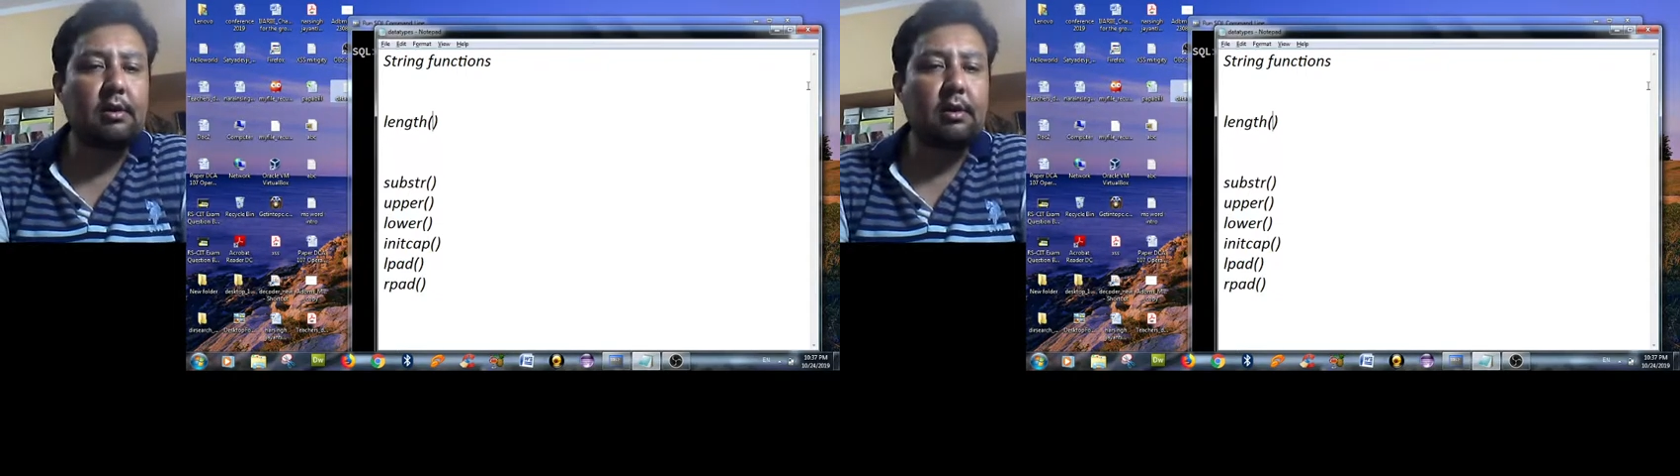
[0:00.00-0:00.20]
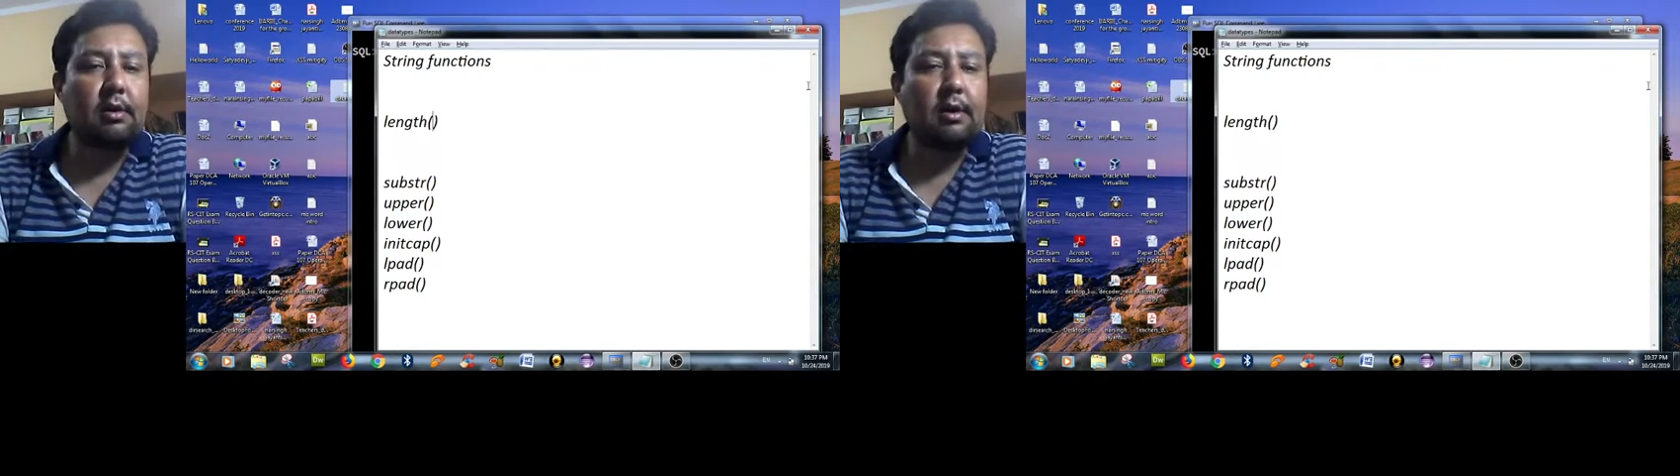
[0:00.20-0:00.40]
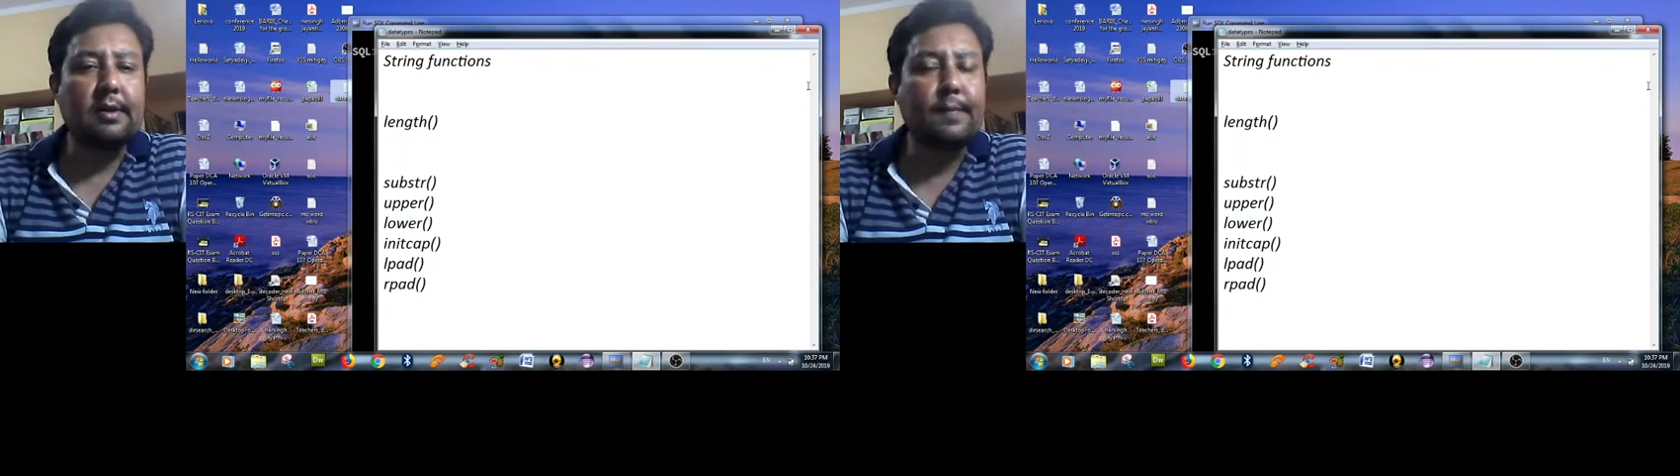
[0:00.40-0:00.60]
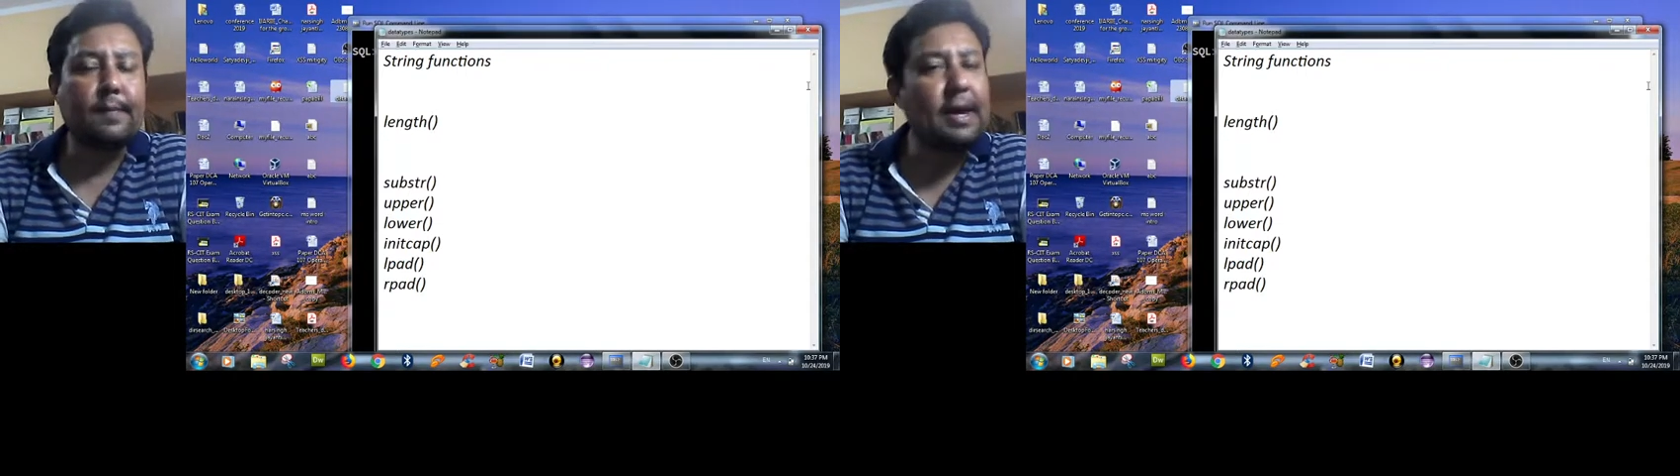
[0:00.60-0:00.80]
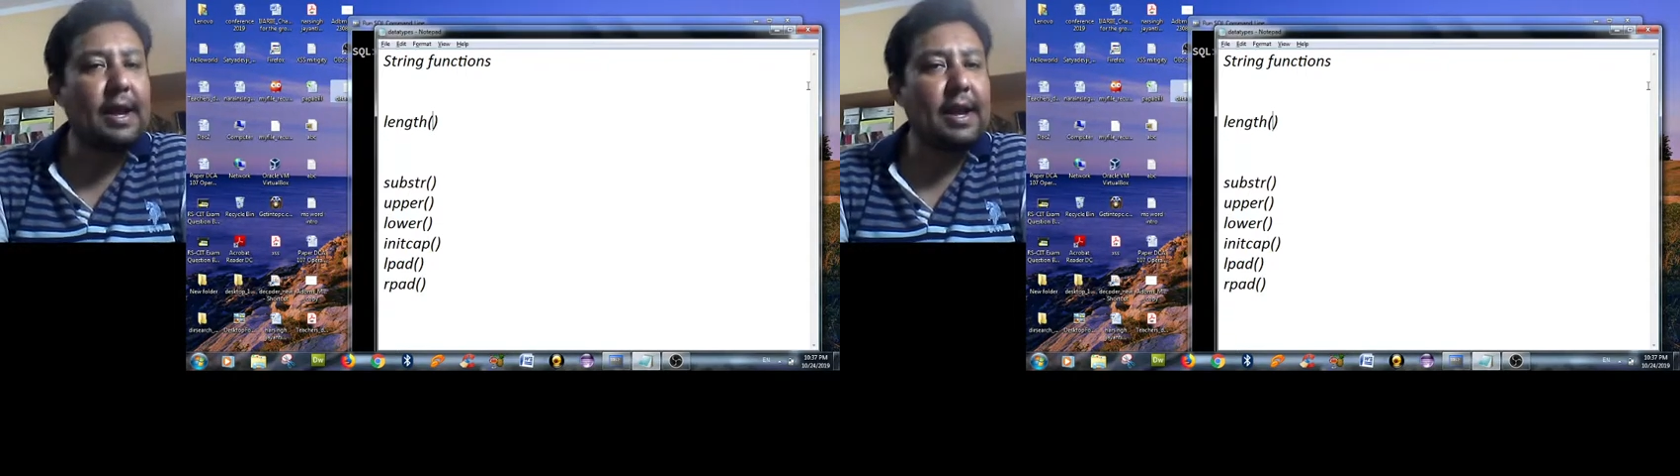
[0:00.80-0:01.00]
the
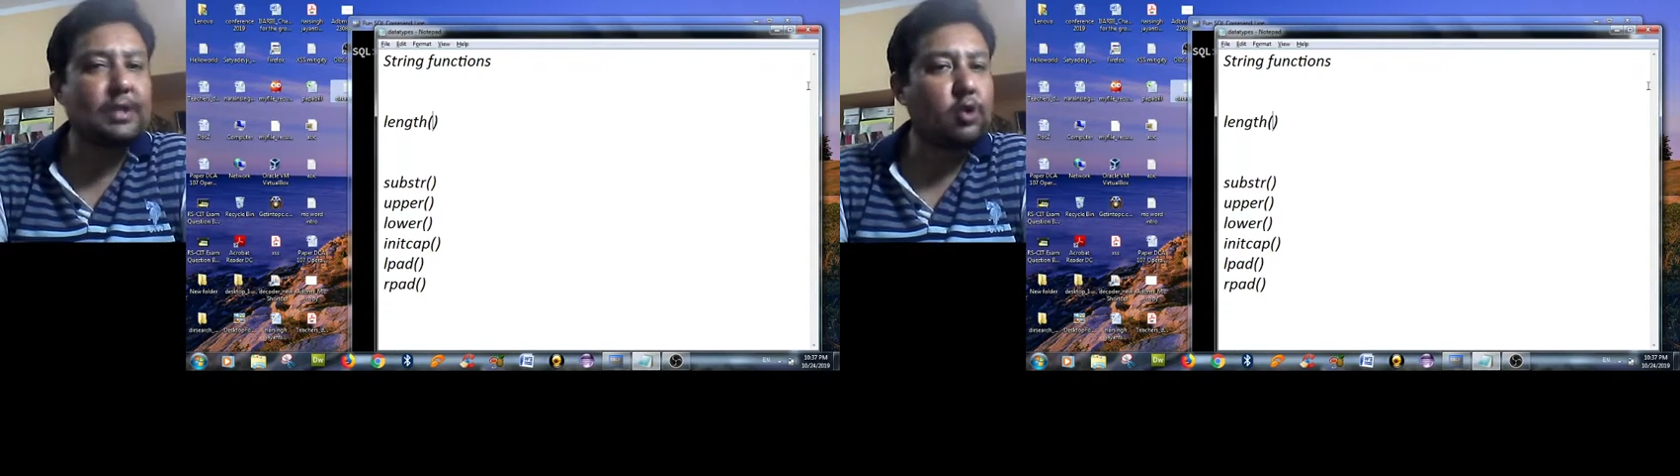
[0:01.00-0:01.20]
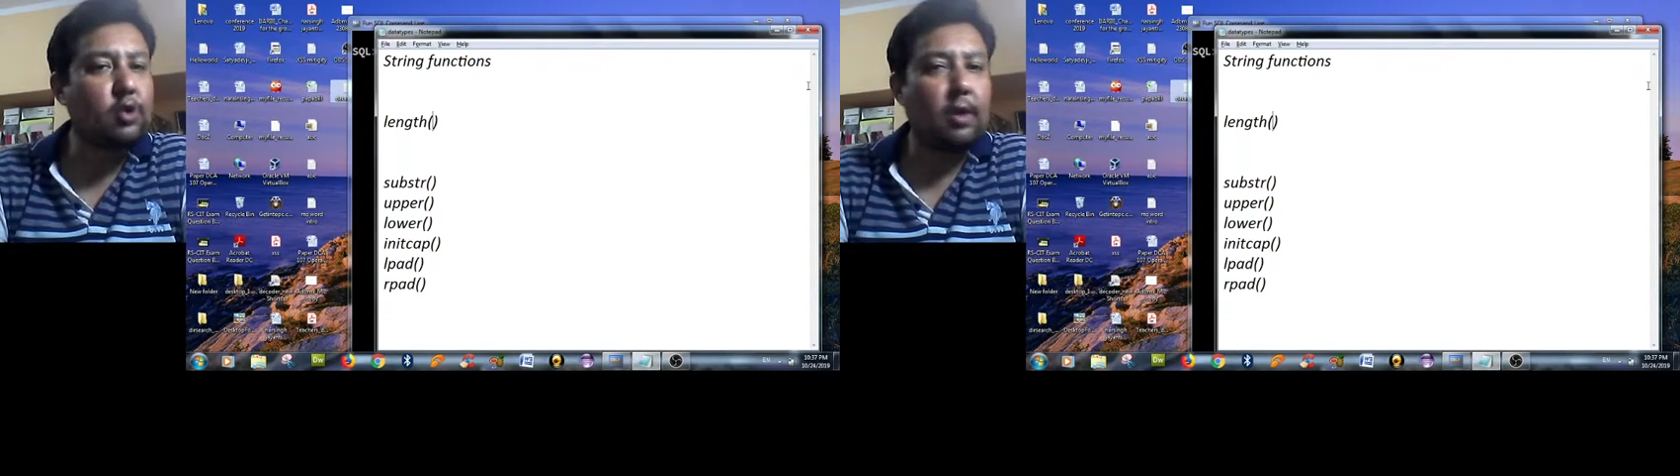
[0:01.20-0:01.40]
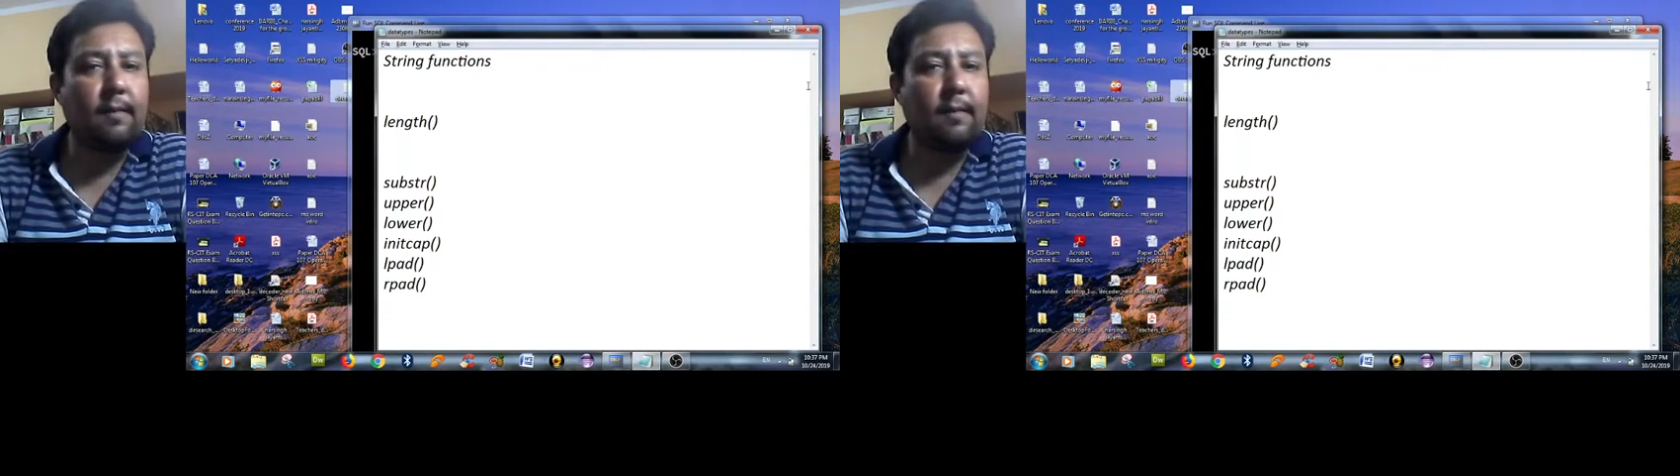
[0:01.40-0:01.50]
PLSQL